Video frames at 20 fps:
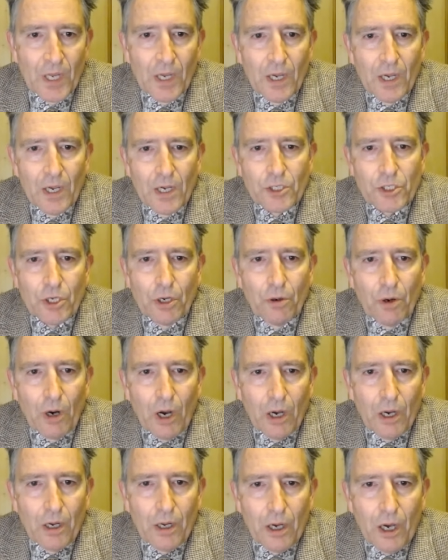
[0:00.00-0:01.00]
So
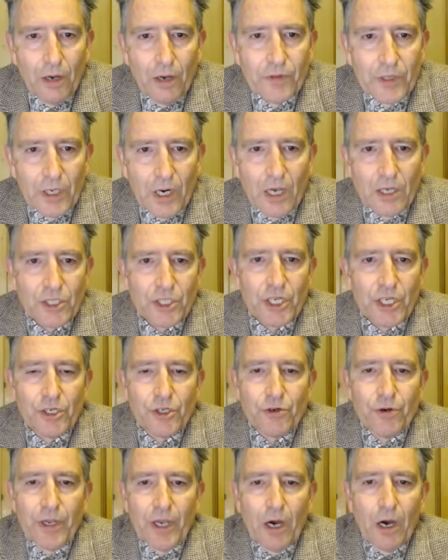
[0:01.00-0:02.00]
over the last century,
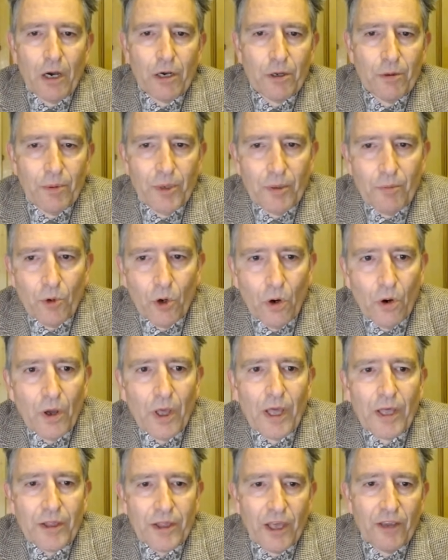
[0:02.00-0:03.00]
arguably more,
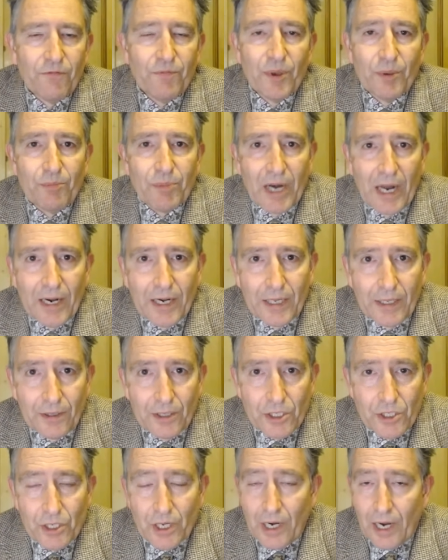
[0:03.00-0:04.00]
they've been planning this
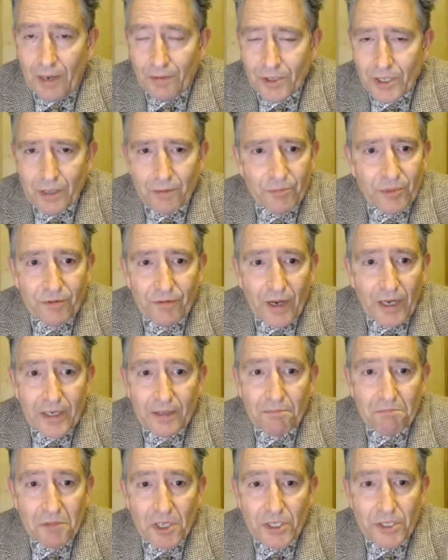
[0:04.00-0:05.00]
collapse. You don't provide,
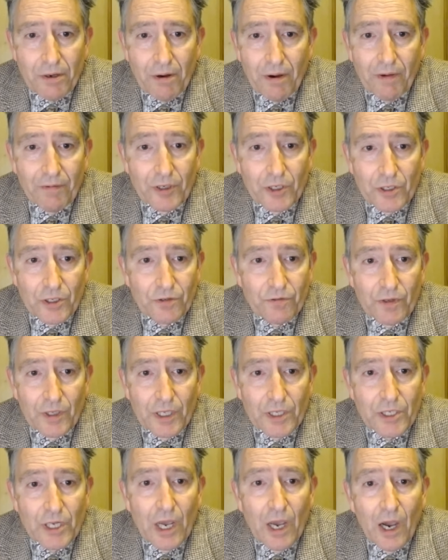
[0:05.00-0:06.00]
there's no evidence for this.
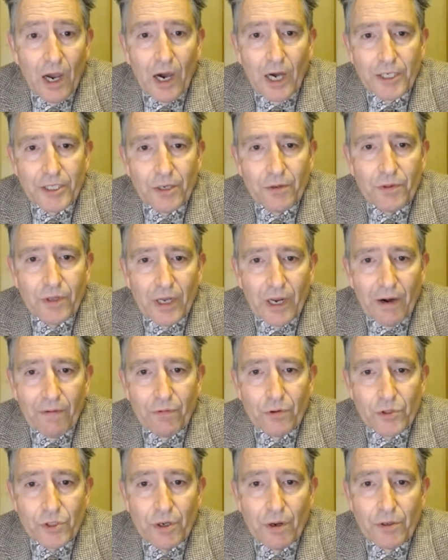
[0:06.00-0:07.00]
I don't think everyone's
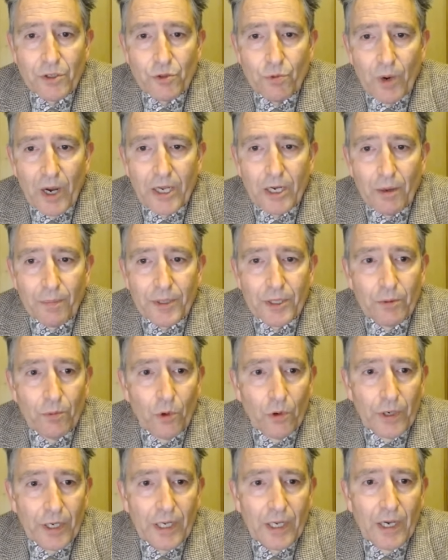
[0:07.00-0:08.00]
going to wake up in the
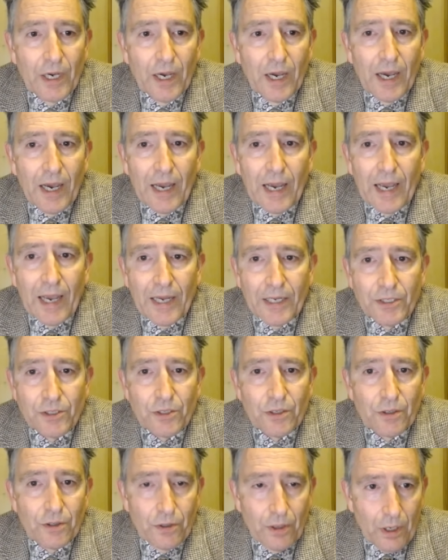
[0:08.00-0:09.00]
morning and
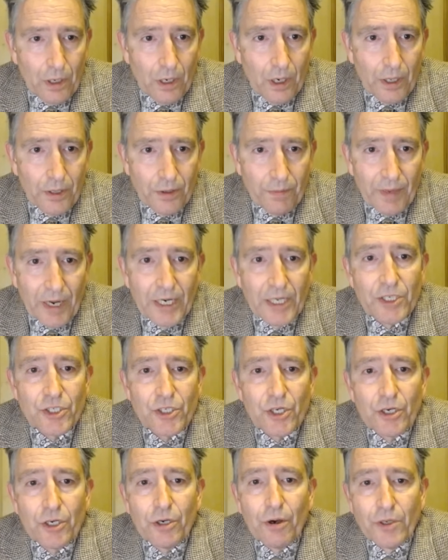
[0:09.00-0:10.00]
the money's
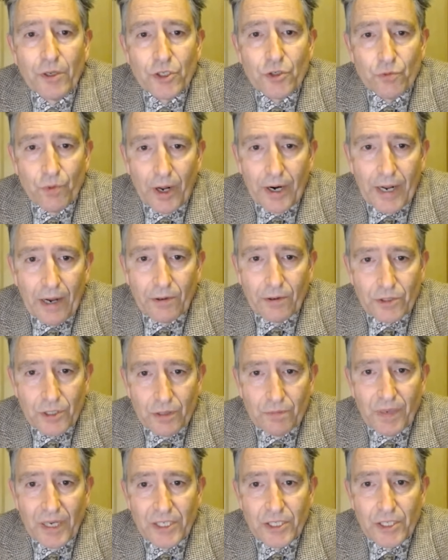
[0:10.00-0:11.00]
going to run out and
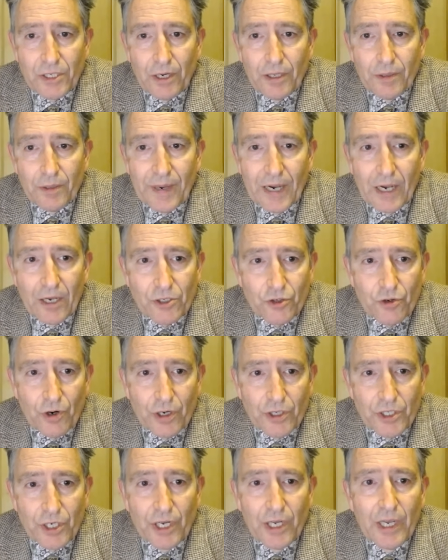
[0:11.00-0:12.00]
basically the power structure
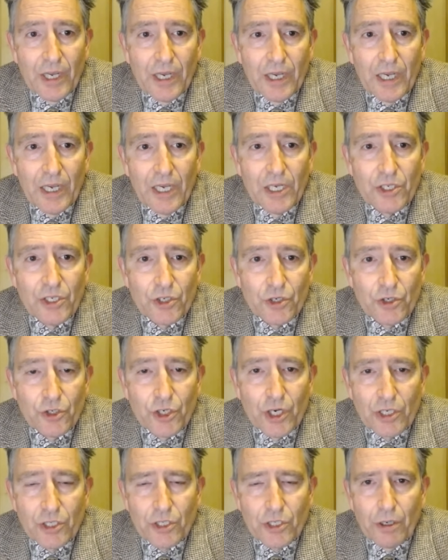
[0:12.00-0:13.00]
is
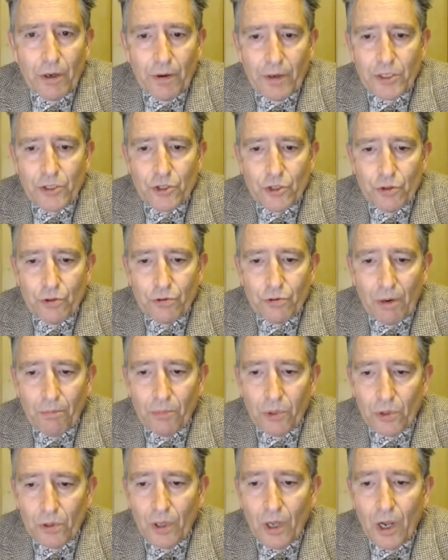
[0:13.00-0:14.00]
just going to crumble.